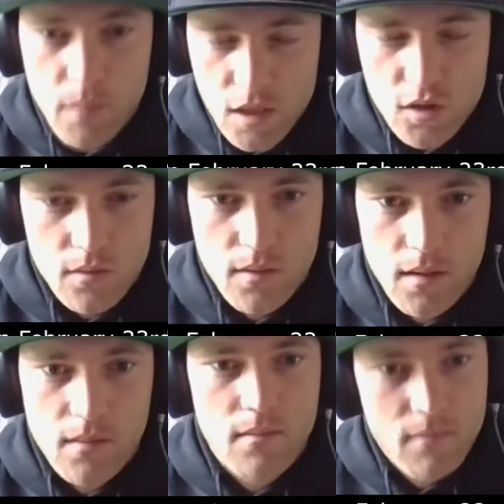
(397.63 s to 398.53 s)
make sure
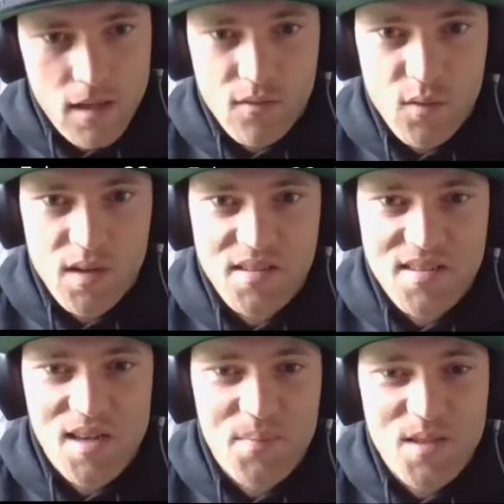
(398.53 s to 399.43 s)
that everyone
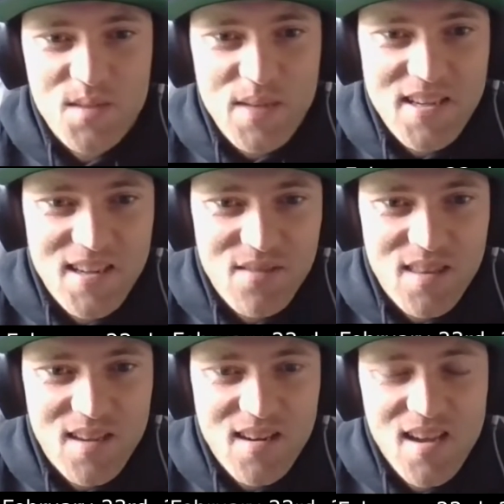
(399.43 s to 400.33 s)
is up to speed and
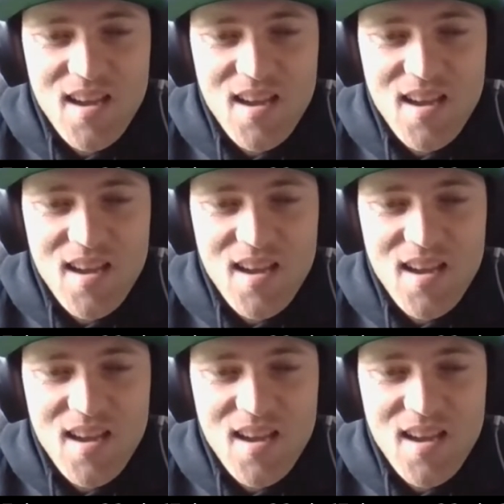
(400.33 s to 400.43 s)
everything.